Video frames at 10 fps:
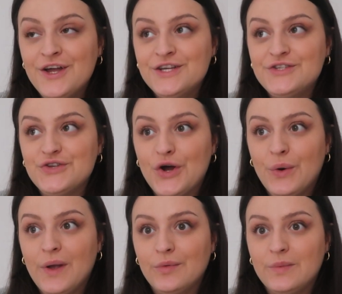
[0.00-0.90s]

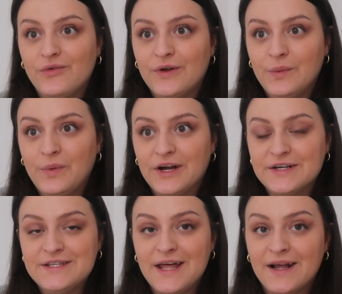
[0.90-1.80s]
So it would be really weird
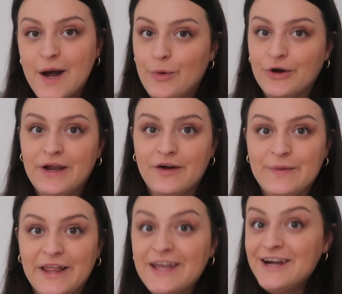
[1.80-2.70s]
to then come on here and be like,